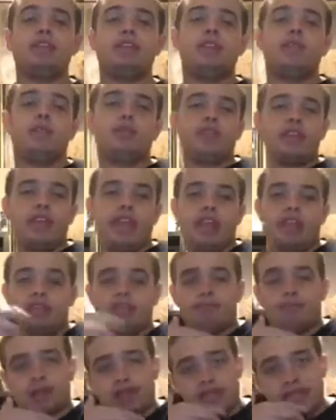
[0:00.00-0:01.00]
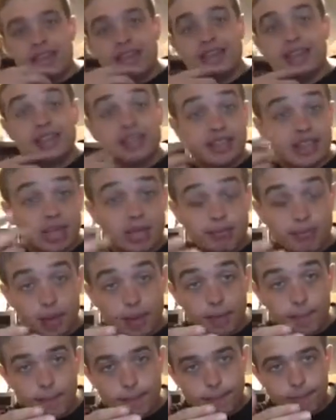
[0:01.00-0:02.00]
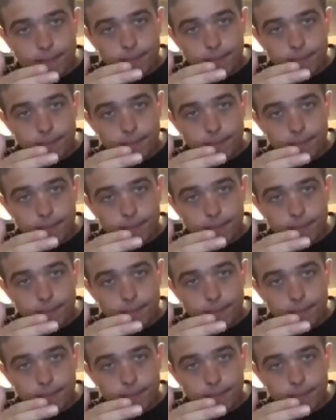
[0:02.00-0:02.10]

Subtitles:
began with an S. But yes, Sigma.